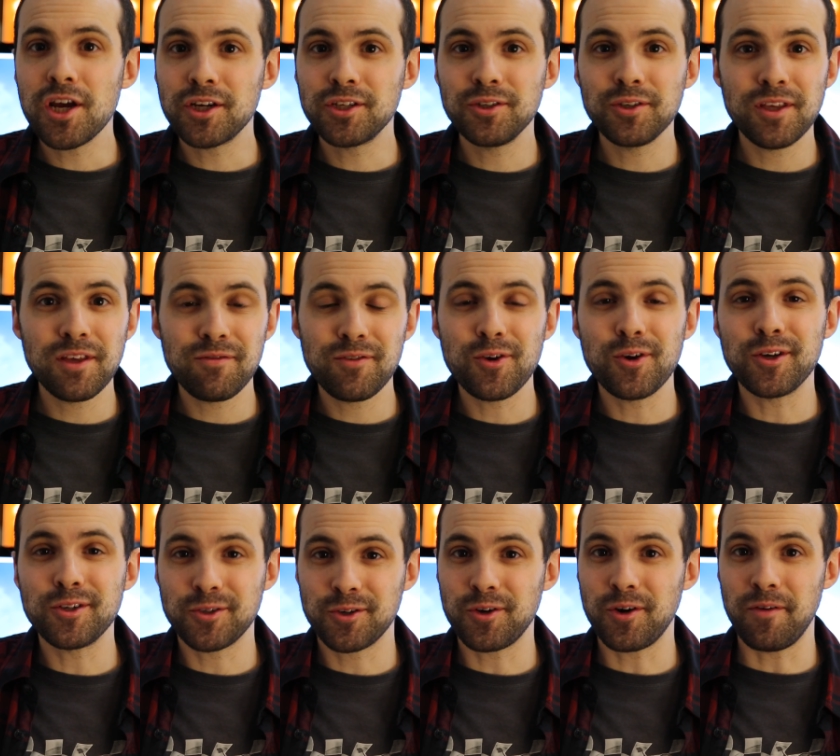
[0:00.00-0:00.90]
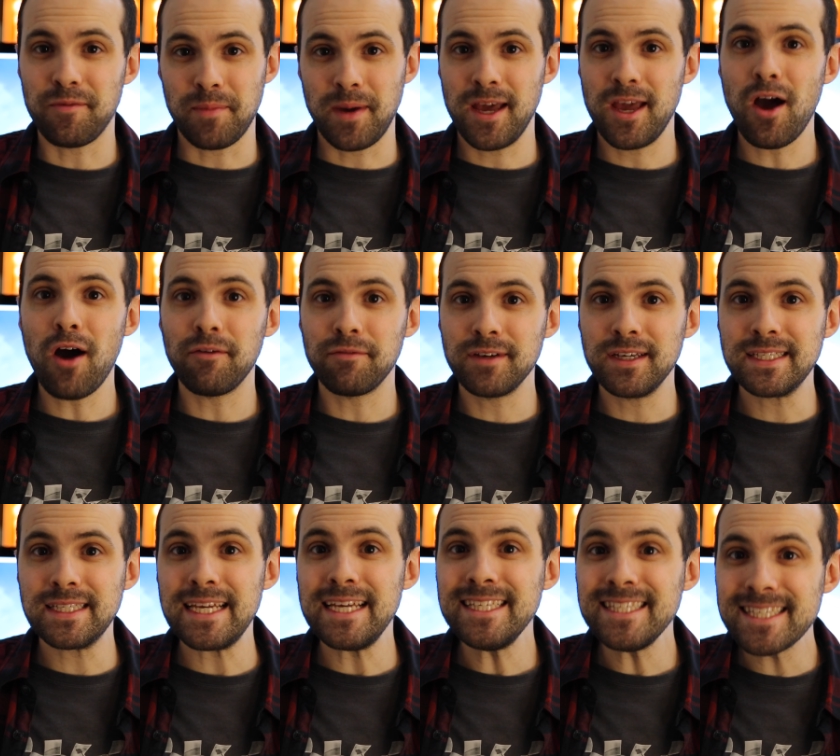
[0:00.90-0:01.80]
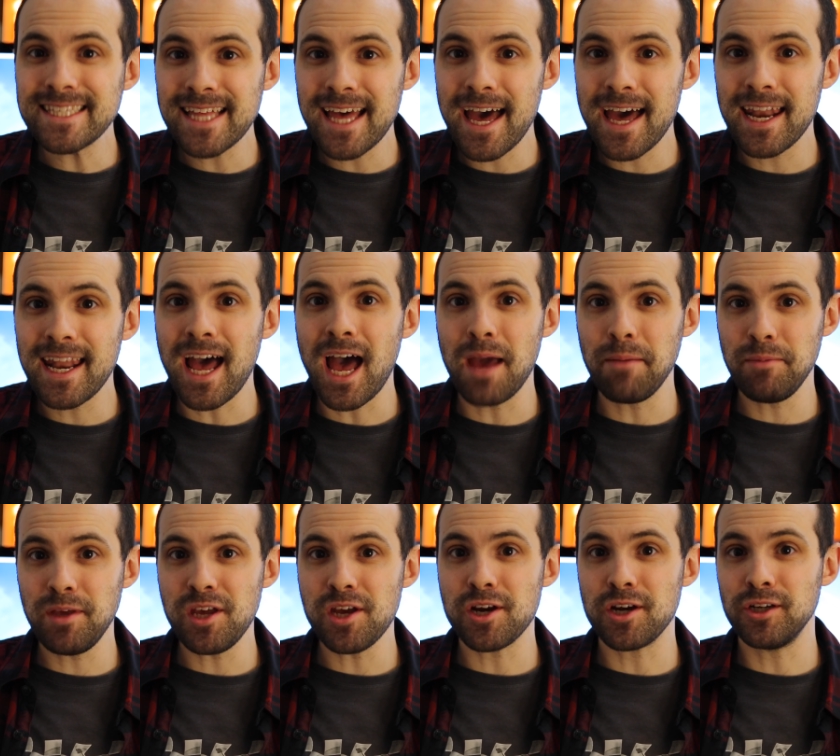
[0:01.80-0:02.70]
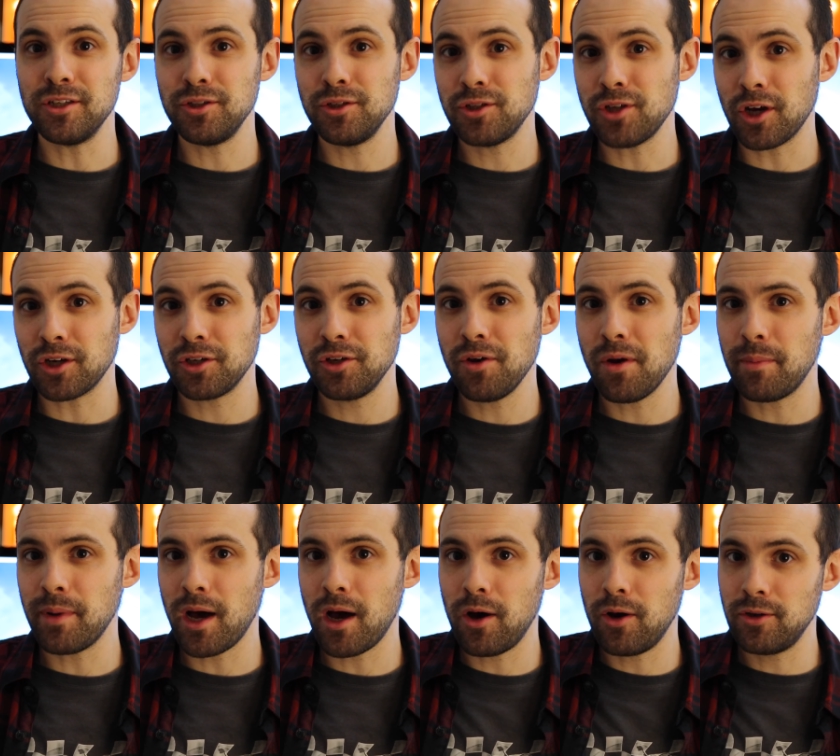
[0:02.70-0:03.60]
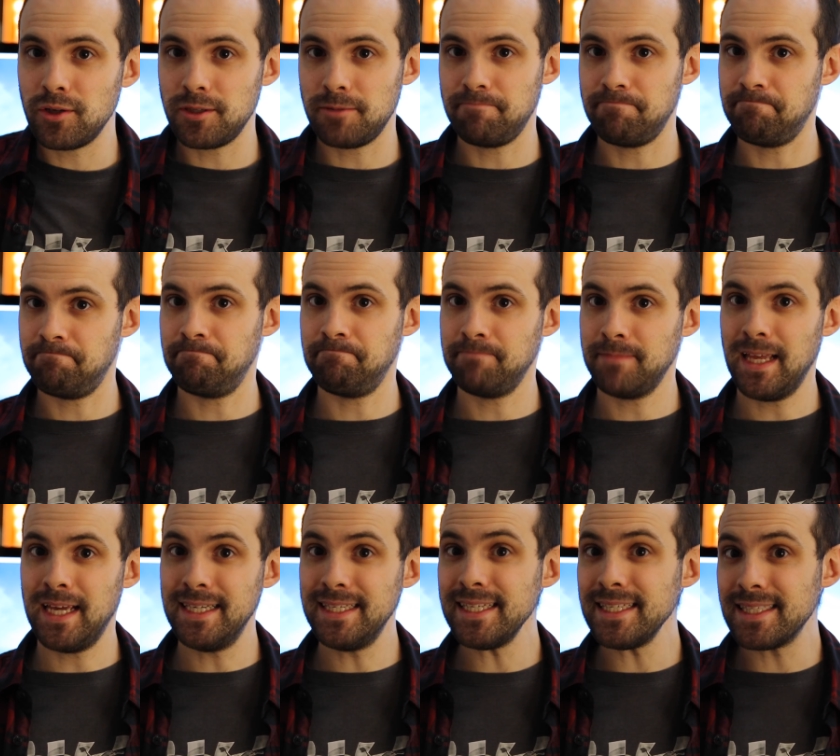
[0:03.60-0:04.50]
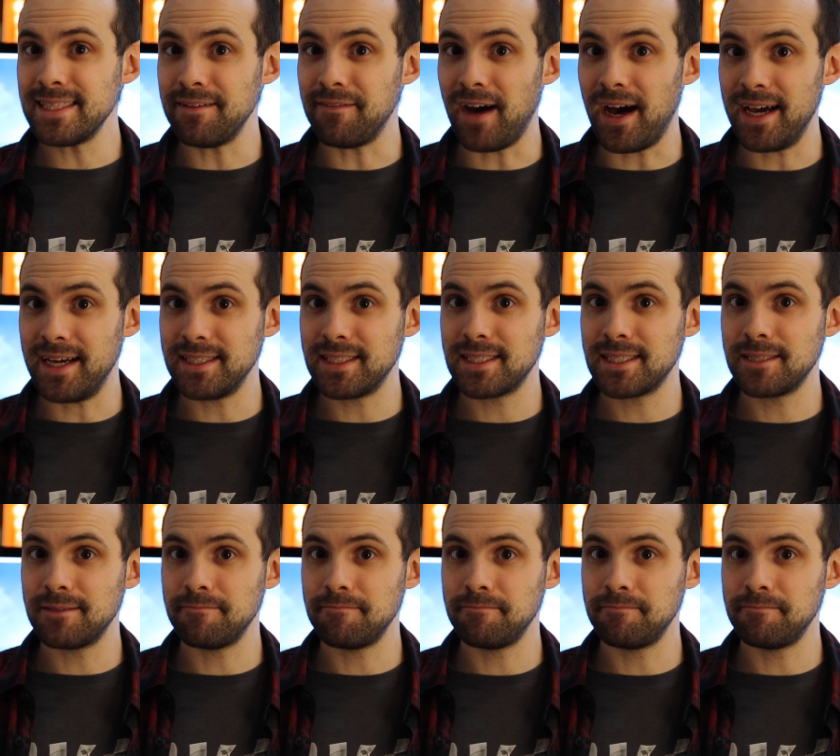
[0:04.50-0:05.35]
here to give you a tour of my office. Instead, I'm here to talk to you about this device.